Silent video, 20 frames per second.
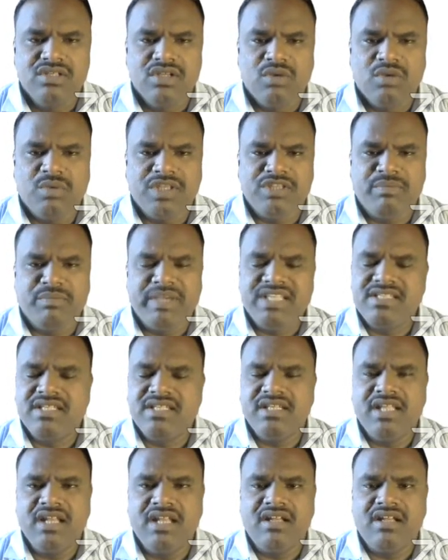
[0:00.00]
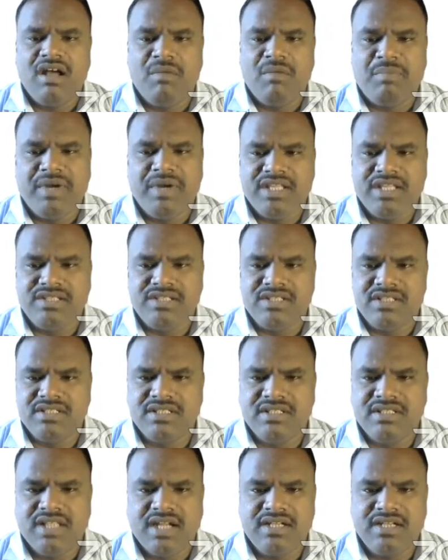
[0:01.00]
with mycelial appendages.
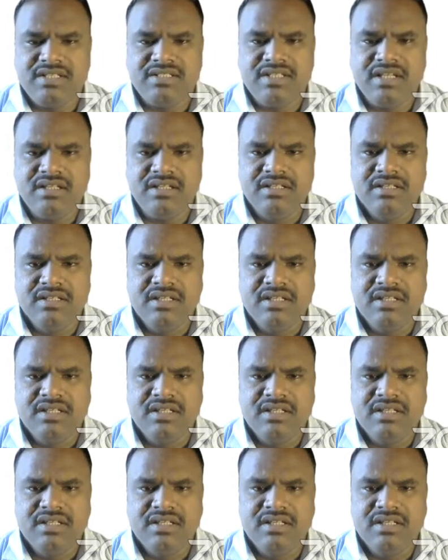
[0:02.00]
That is a